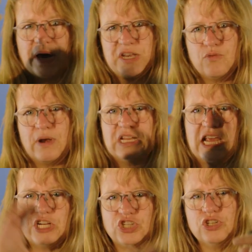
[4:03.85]
body
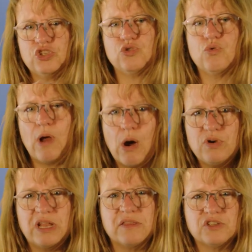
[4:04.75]
radiation is
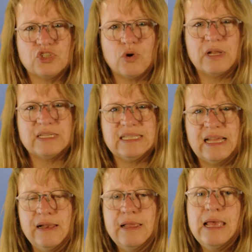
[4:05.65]
surrounding the solar
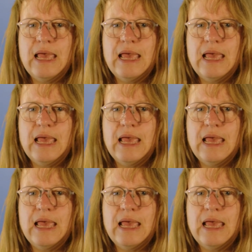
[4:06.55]
cell,